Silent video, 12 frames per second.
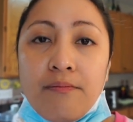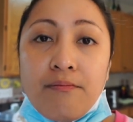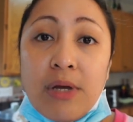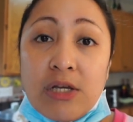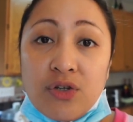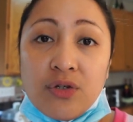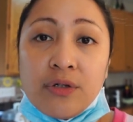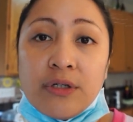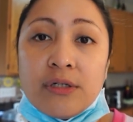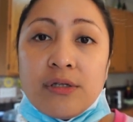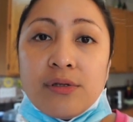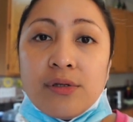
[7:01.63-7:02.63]

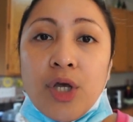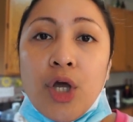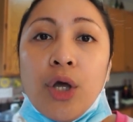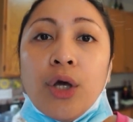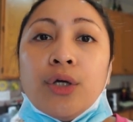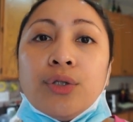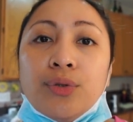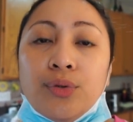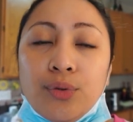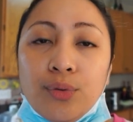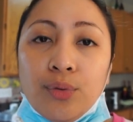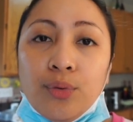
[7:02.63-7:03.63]
measures
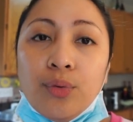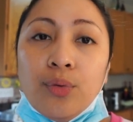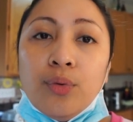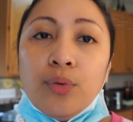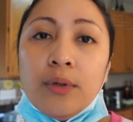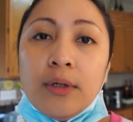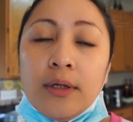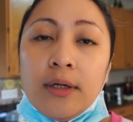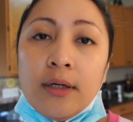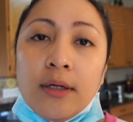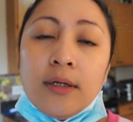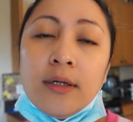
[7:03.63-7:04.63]
to
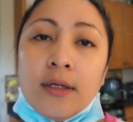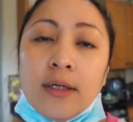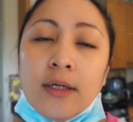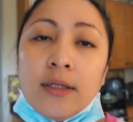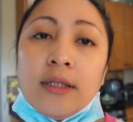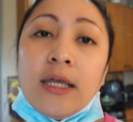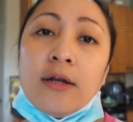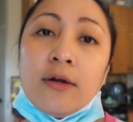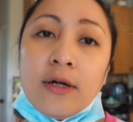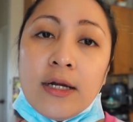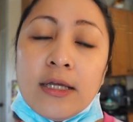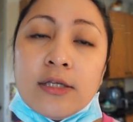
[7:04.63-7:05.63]

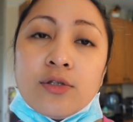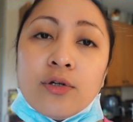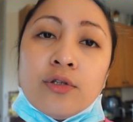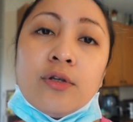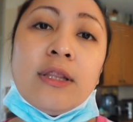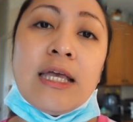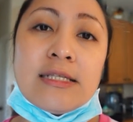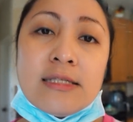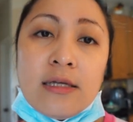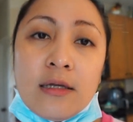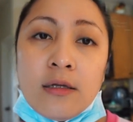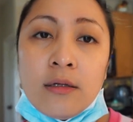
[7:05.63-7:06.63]
decrease or to
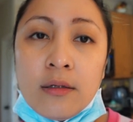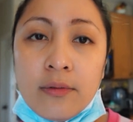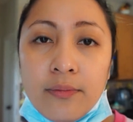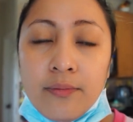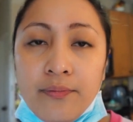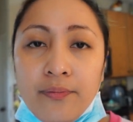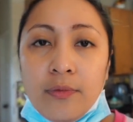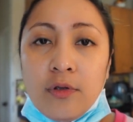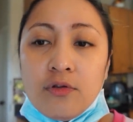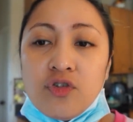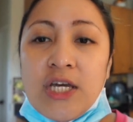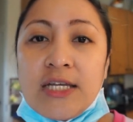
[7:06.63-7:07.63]
lessen
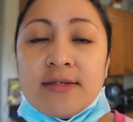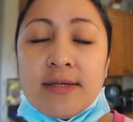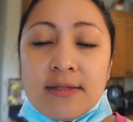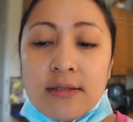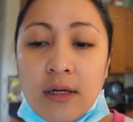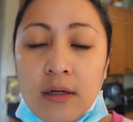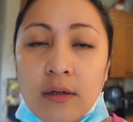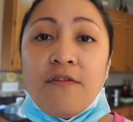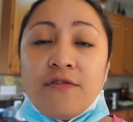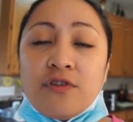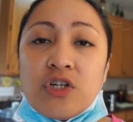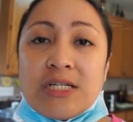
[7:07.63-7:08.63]
yung chances ng of
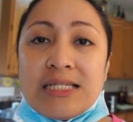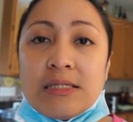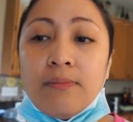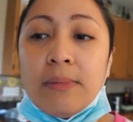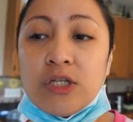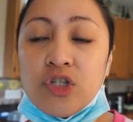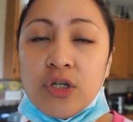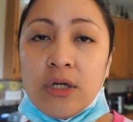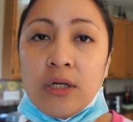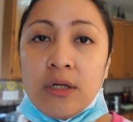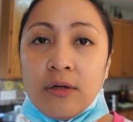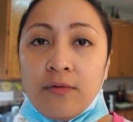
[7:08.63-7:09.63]

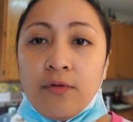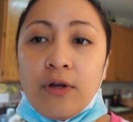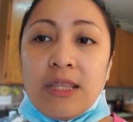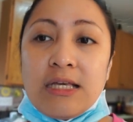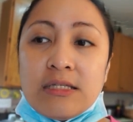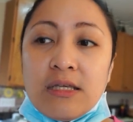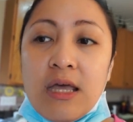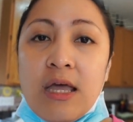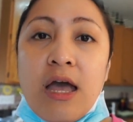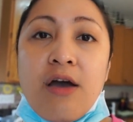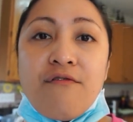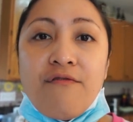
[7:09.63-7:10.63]
transmission for this
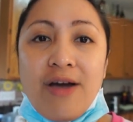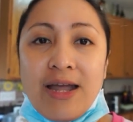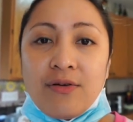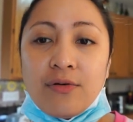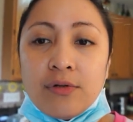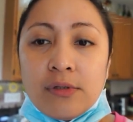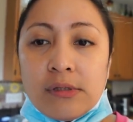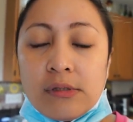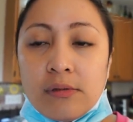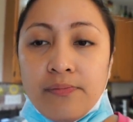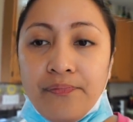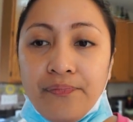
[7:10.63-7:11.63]

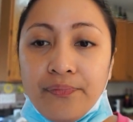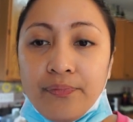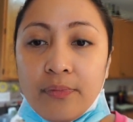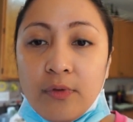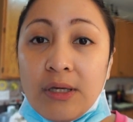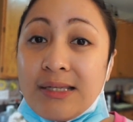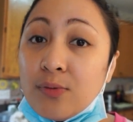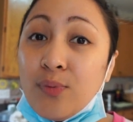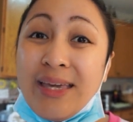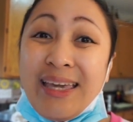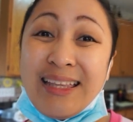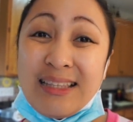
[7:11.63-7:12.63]
virus, because
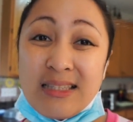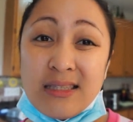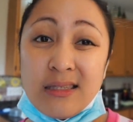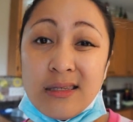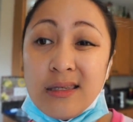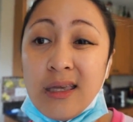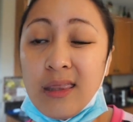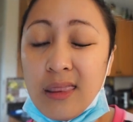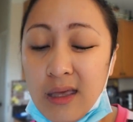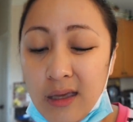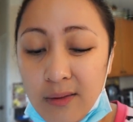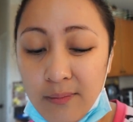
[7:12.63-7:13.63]
we can't see
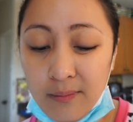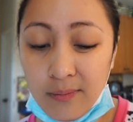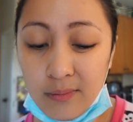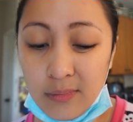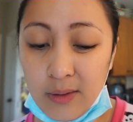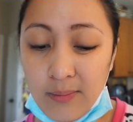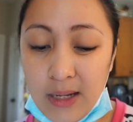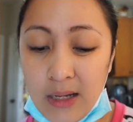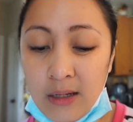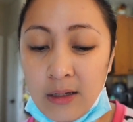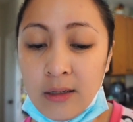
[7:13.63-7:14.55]
them, di ba?